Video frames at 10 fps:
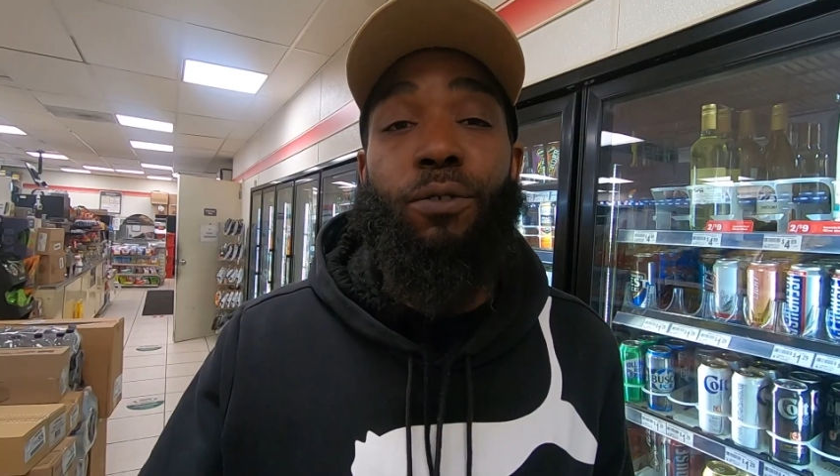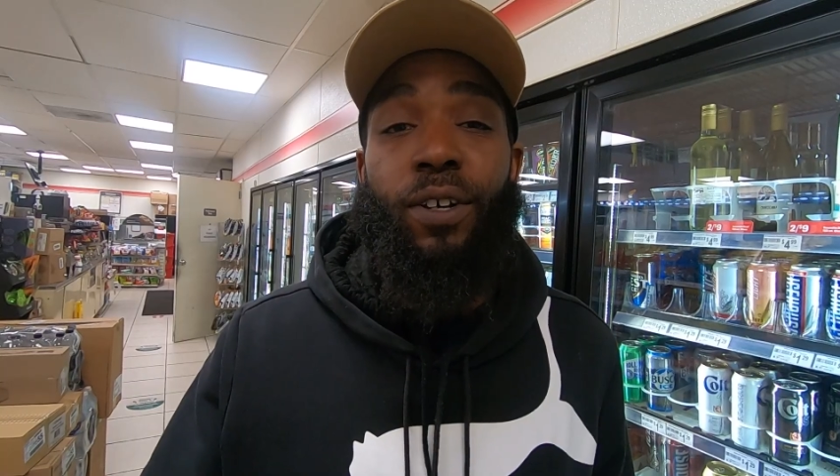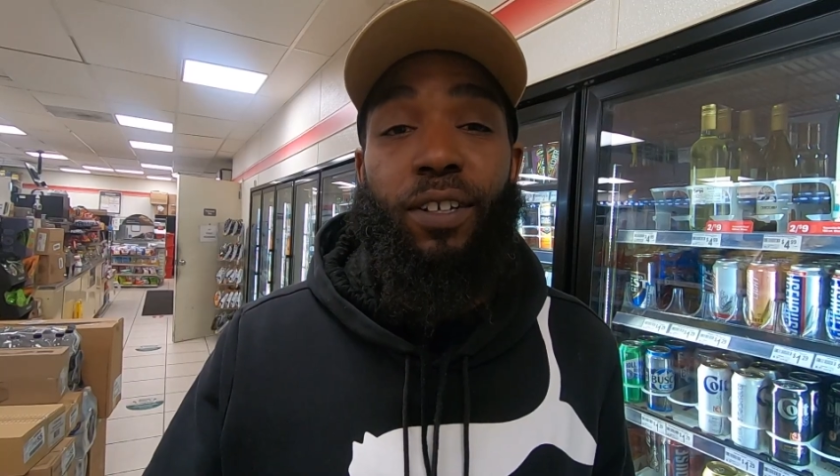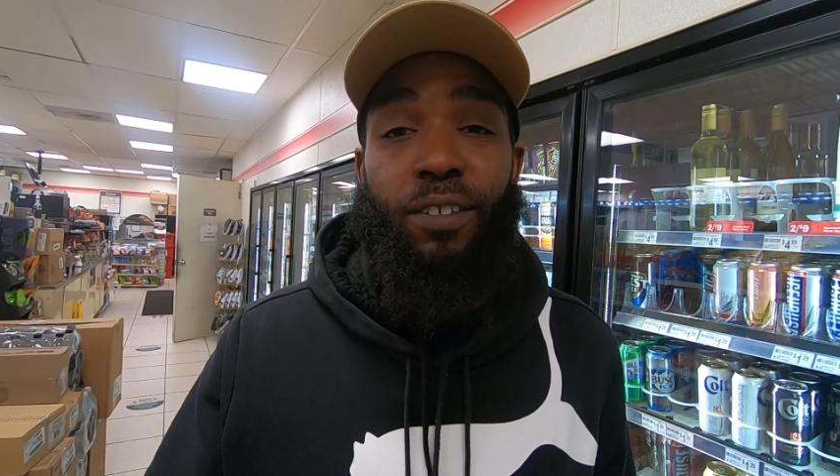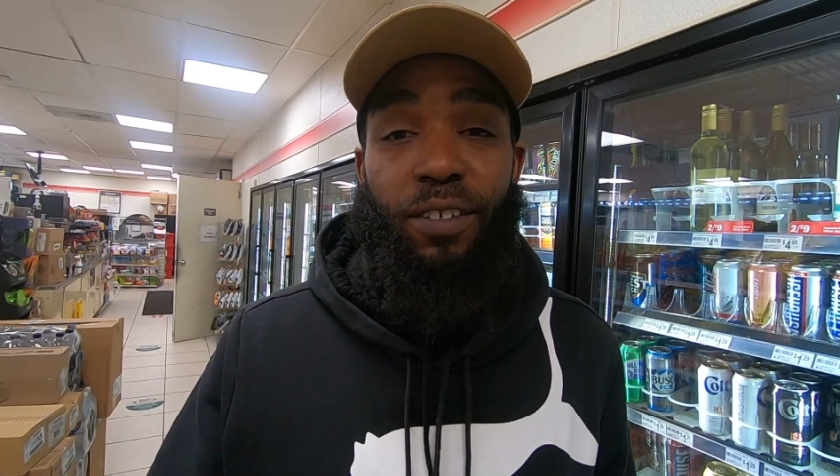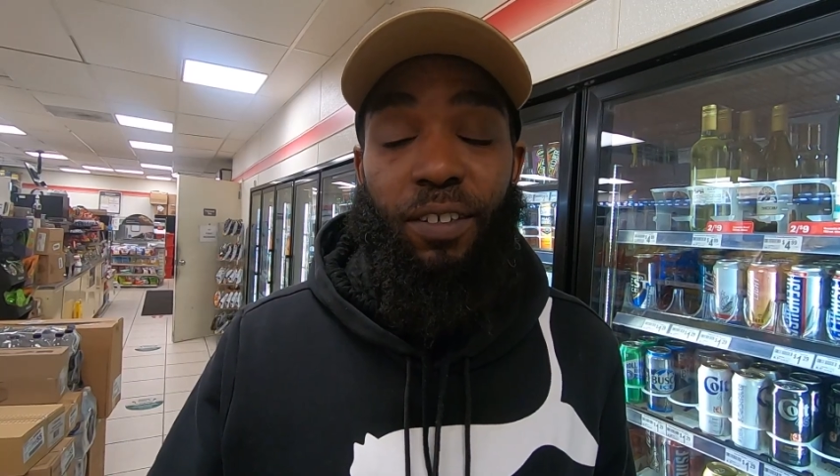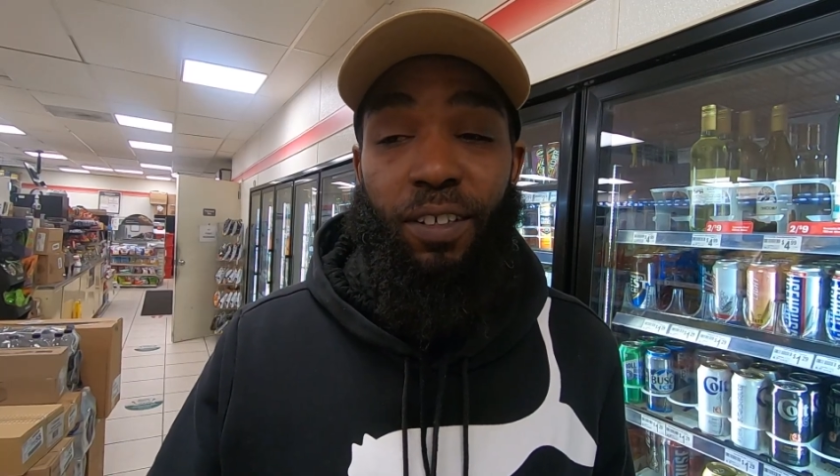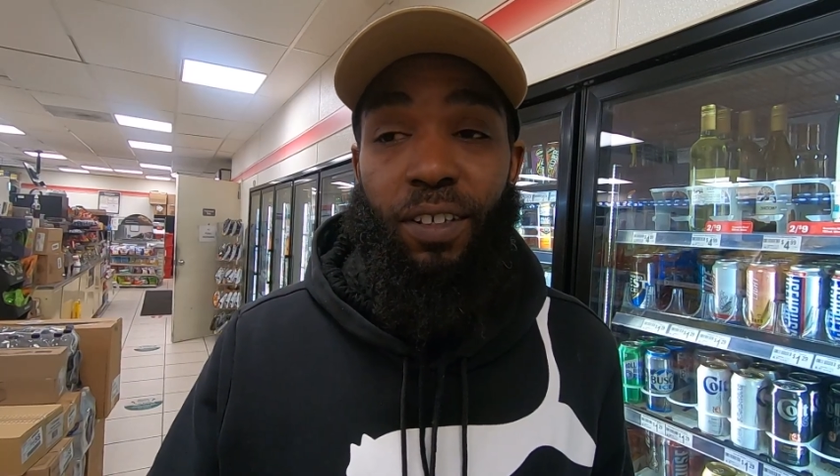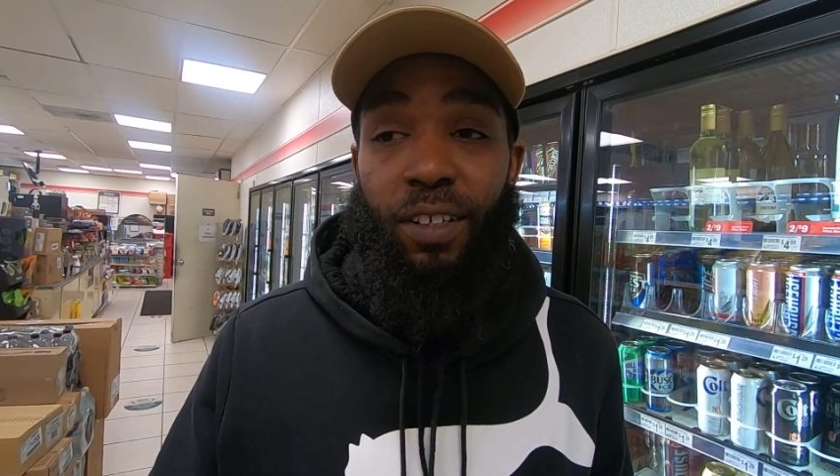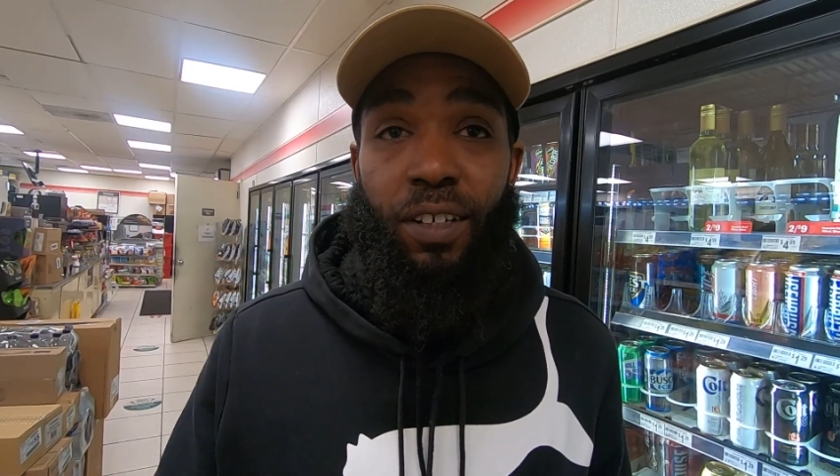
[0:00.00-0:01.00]

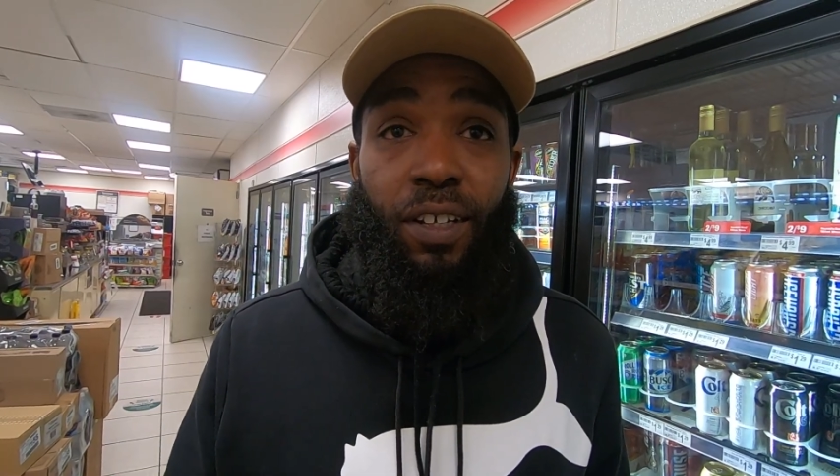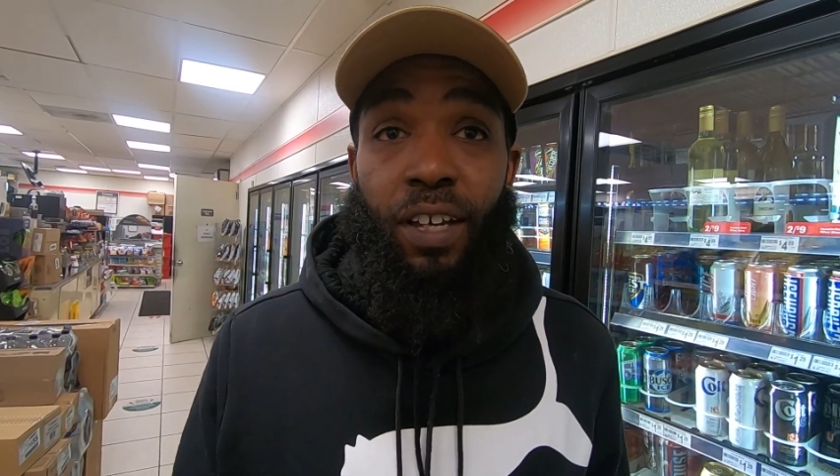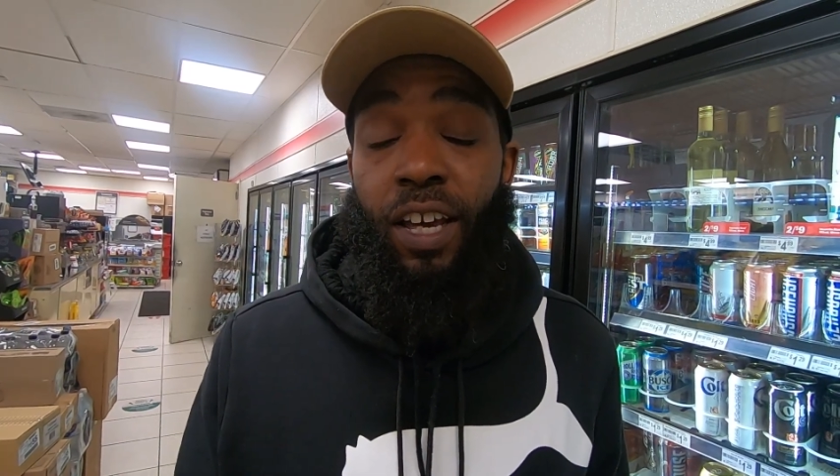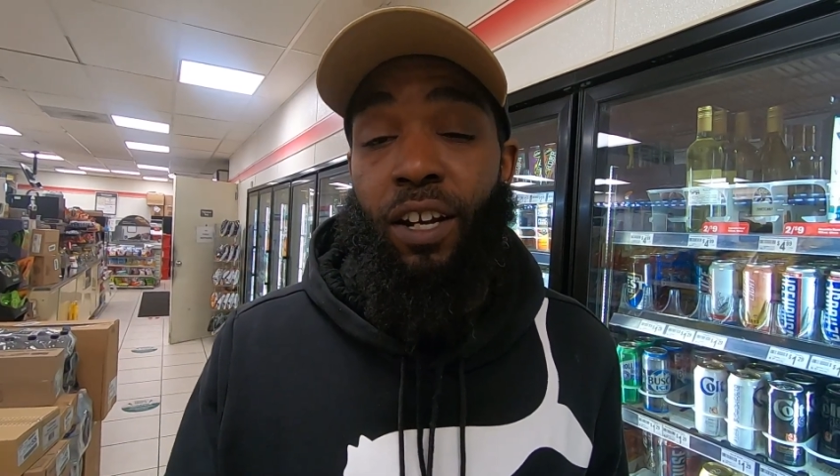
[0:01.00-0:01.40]
friends.